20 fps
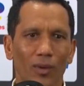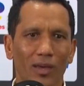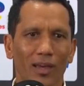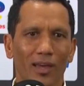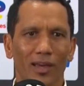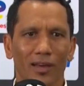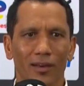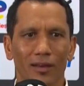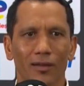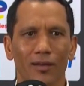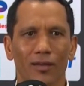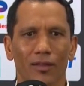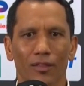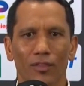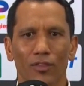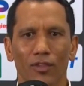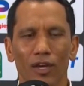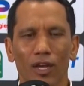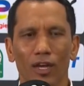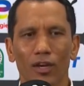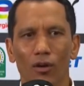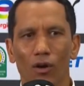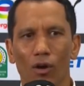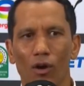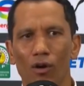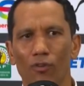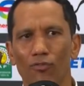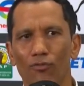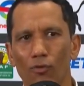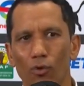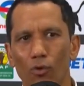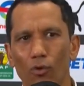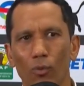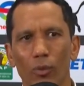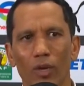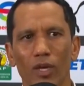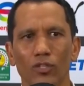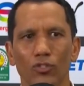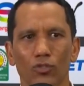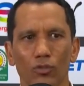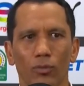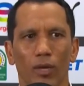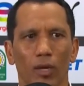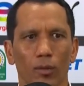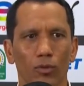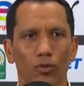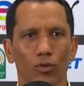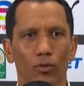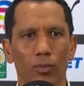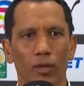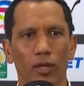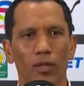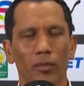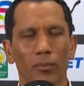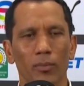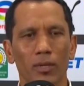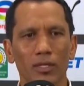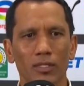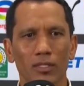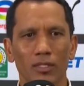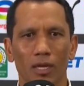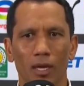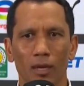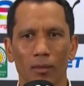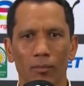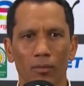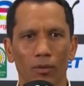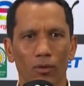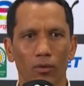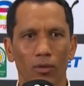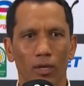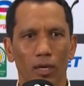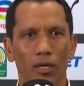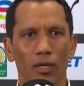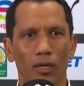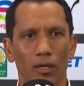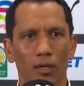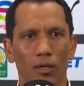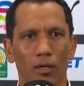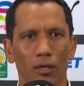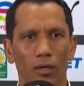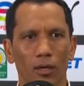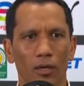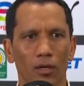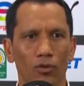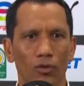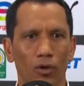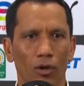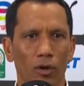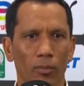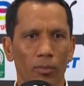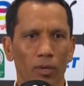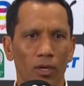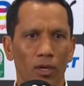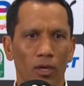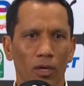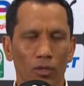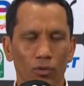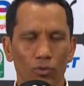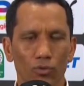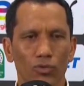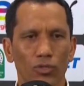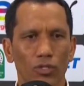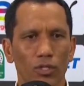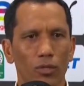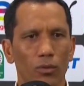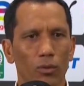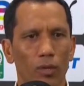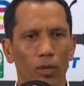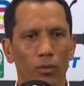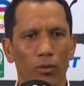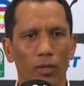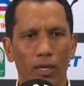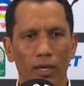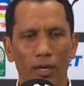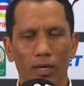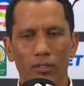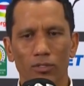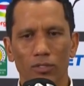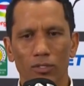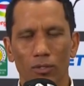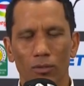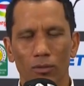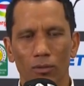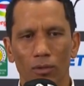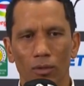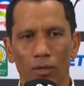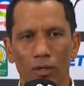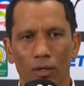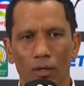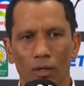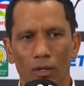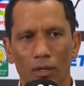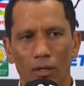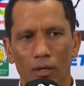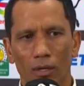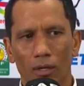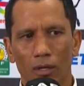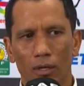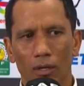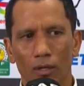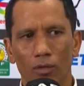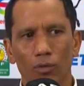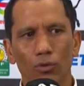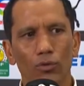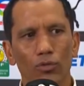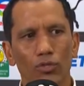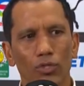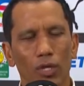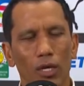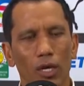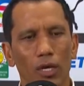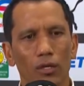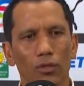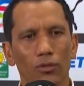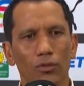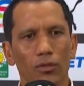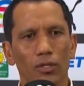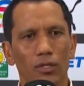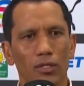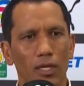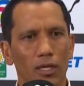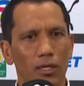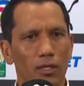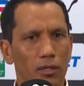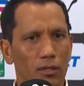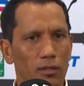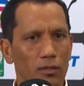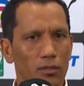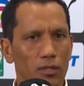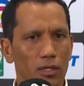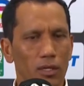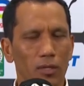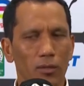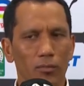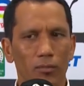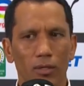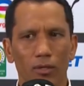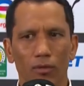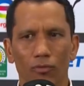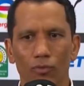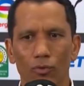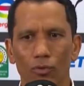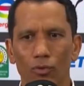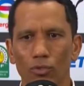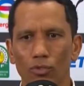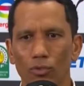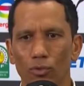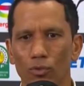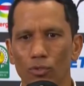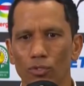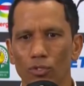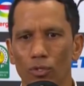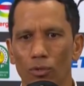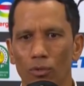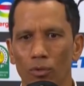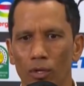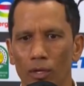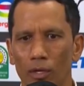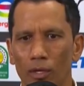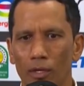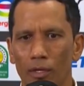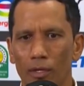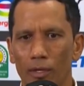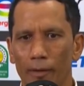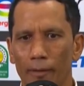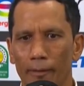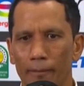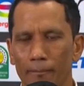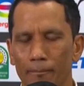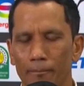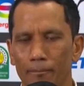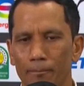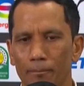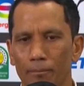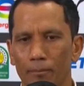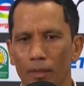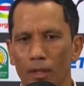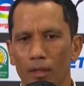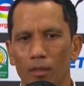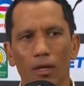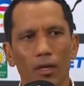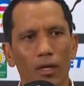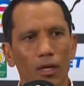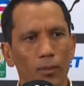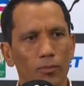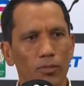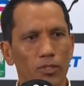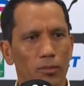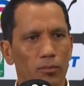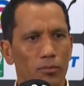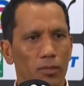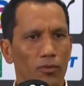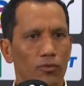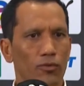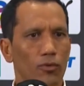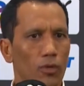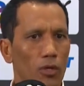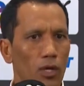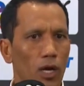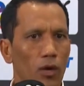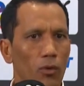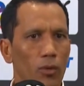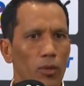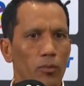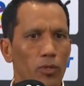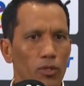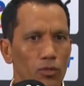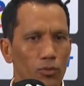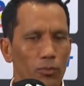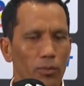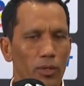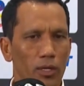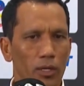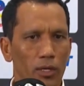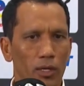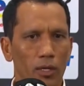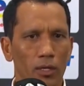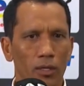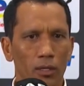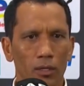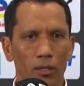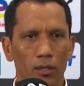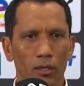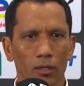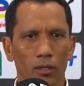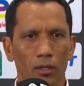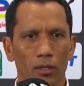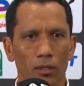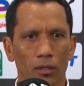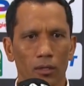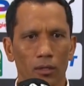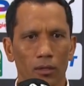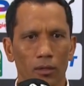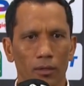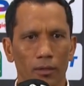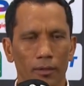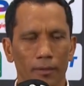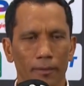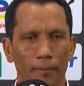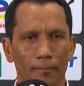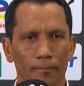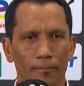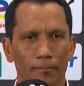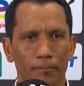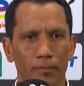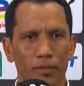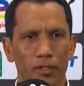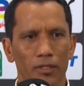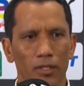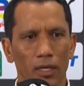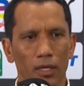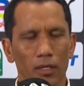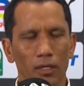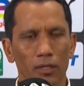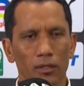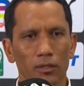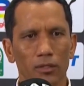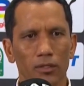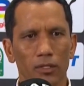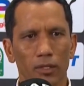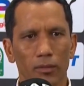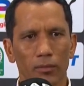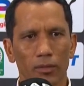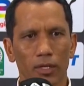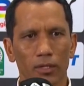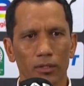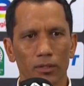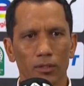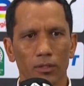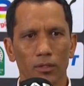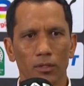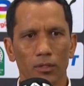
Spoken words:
had 3.5, 4 weeks to be able to play the biggest game already, a derby, to see where we're at. So a huge credit to the technical team, but of course also the club Simba for allowing me to bring in the technical team that